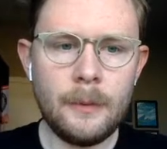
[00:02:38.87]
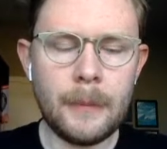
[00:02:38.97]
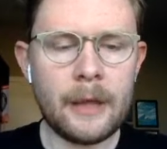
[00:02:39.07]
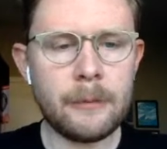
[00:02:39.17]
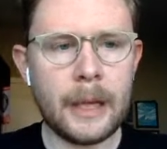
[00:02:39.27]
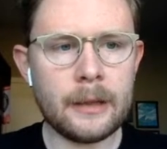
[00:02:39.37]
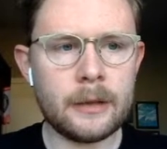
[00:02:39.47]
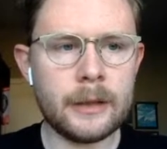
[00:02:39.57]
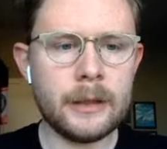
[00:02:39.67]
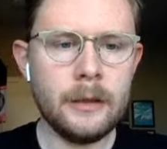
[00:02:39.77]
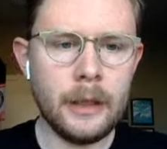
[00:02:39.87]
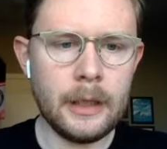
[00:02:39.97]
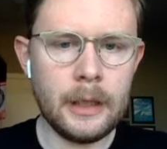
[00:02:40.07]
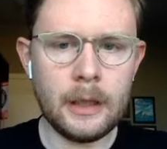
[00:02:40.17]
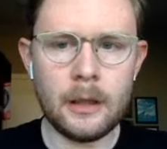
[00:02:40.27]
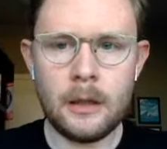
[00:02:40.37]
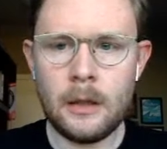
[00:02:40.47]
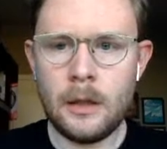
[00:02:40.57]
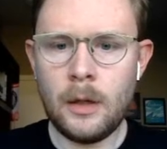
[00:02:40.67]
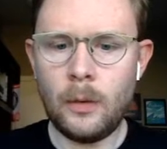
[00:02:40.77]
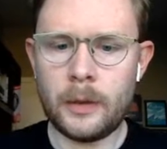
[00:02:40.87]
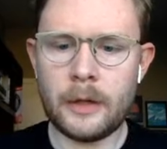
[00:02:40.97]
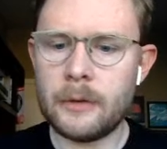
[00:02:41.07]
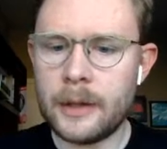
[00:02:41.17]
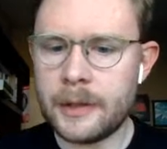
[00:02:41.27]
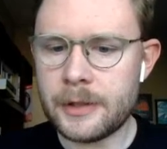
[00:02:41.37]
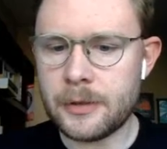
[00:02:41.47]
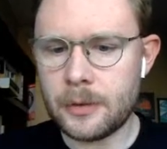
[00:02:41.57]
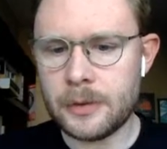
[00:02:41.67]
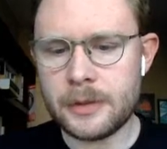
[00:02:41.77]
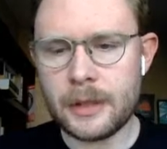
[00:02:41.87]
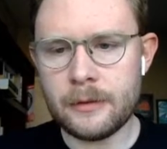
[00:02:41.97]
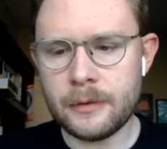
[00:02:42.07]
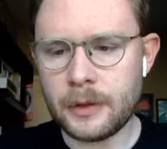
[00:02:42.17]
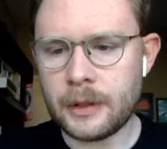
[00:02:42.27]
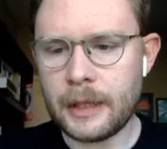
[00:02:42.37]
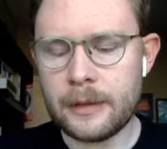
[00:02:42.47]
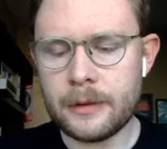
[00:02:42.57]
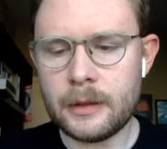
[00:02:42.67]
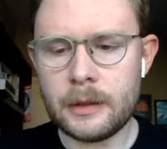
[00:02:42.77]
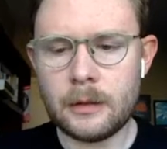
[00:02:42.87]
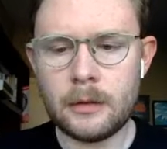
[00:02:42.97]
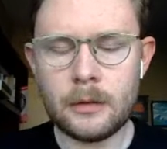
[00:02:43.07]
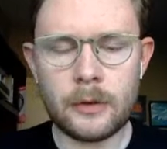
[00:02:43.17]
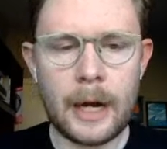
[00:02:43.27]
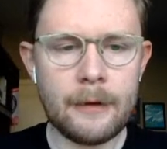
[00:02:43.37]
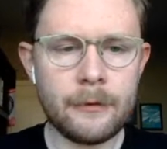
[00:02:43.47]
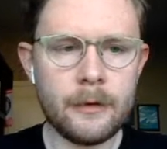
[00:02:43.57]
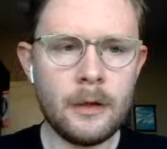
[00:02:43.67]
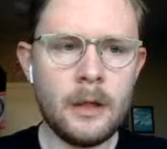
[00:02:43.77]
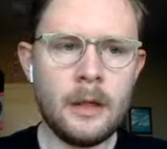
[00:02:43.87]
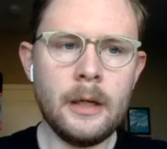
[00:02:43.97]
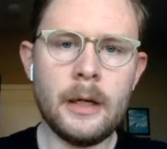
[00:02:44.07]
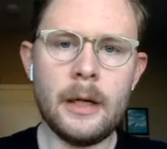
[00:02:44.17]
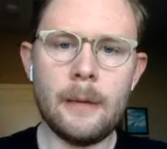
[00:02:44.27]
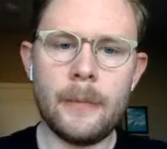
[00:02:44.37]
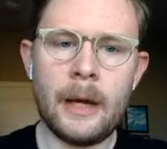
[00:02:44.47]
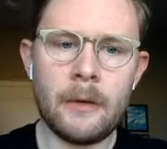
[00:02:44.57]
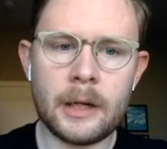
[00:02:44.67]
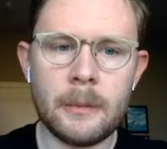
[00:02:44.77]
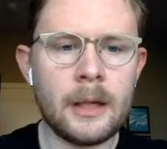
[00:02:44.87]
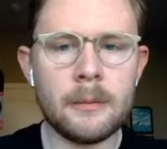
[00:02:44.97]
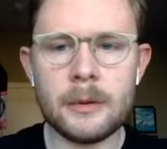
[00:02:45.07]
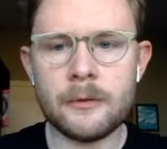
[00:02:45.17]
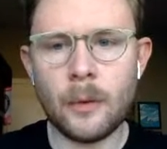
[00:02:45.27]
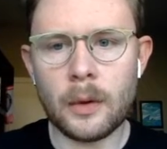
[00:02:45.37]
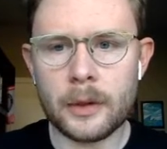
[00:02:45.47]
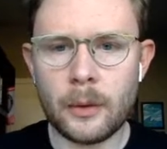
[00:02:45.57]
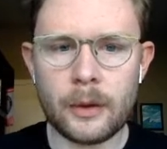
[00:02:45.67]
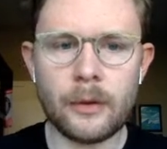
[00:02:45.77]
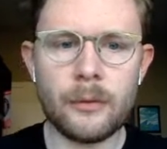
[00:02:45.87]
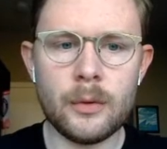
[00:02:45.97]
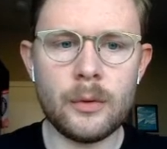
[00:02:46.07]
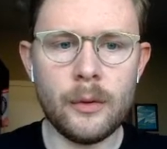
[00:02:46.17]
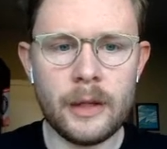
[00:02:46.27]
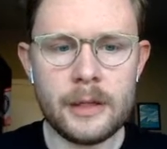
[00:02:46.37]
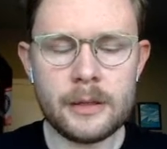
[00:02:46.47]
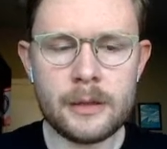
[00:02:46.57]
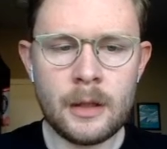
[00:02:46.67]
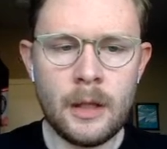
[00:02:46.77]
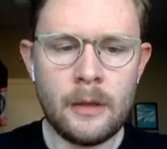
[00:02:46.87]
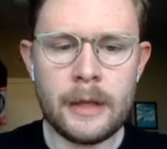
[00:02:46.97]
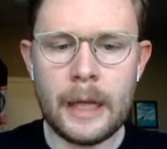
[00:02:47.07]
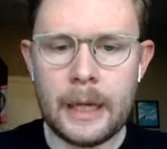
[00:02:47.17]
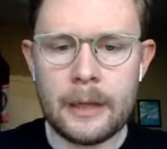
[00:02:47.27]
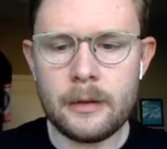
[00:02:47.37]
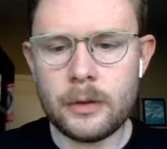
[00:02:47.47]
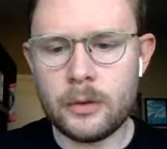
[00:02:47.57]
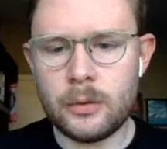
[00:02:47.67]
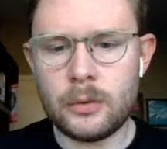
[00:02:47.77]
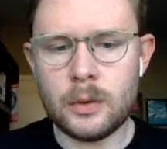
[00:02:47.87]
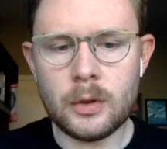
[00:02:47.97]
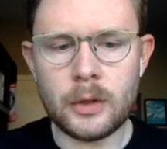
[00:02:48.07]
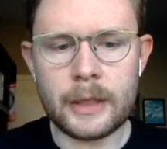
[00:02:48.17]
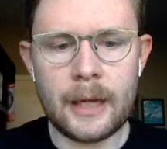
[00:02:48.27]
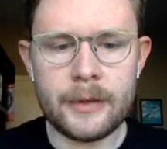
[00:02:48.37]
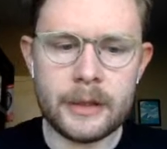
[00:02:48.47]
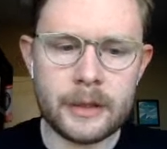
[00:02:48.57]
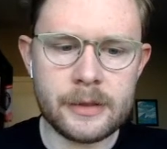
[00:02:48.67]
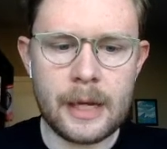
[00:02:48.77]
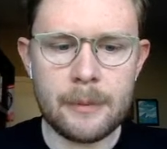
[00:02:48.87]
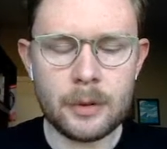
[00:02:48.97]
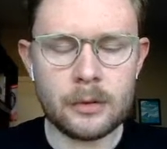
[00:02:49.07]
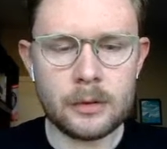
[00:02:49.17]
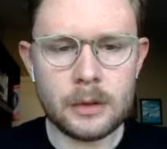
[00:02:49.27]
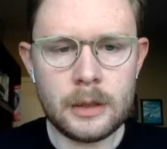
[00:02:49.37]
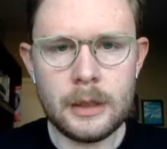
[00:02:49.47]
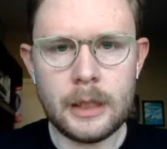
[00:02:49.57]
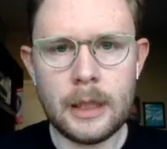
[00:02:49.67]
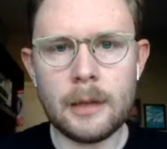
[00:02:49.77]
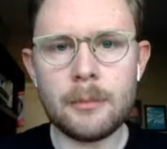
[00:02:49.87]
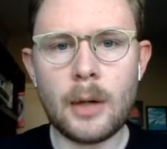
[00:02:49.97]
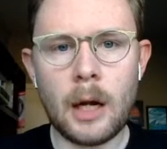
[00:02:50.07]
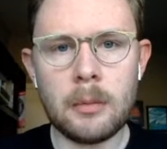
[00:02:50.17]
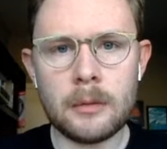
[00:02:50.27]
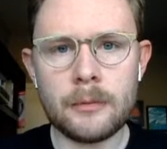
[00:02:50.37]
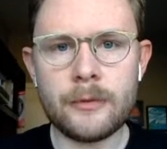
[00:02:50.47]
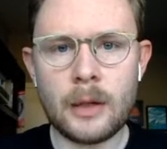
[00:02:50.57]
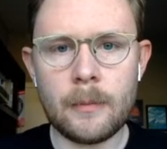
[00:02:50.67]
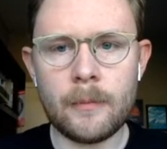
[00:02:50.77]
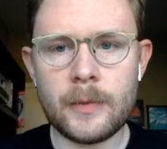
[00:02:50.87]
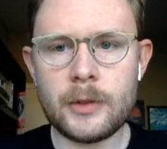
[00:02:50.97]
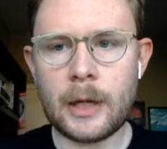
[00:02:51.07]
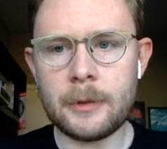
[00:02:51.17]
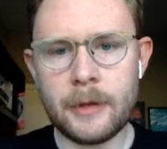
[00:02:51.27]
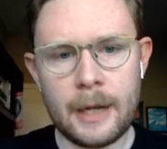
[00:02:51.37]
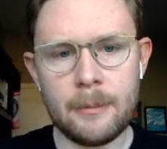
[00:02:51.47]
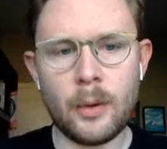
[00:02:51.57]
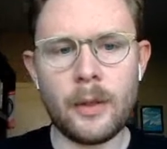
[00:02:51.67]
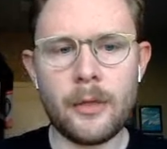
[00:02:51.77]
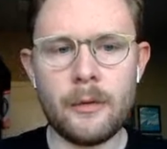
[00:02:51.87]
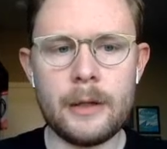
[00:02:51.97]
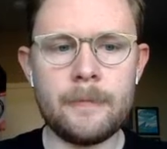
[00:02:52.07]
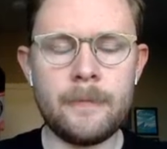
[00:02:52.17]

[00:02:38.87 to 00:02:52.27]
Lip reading: Mathematically, we're going to run this through instead of looking at the graph. I recommend before going through this that you look at the example problem from chapter 9.3.